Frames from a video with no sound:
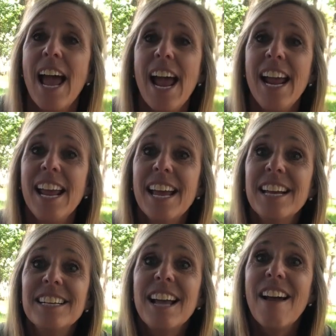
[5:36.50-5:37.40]

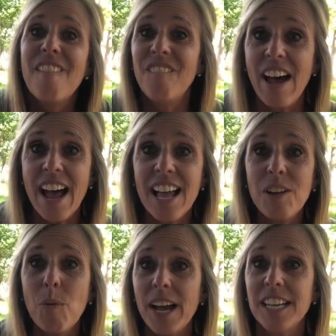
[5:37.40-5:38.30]
and find
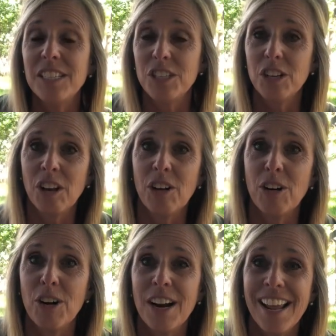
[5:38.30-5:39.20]
ways to
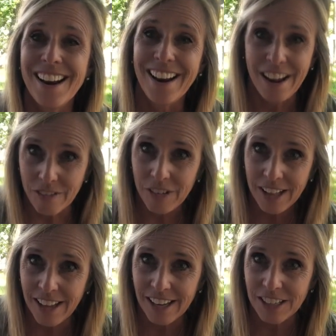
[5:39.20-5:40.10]
learn in
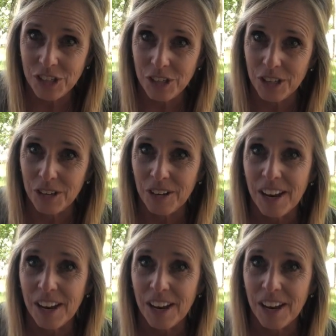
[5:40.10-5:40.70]
everything that you do.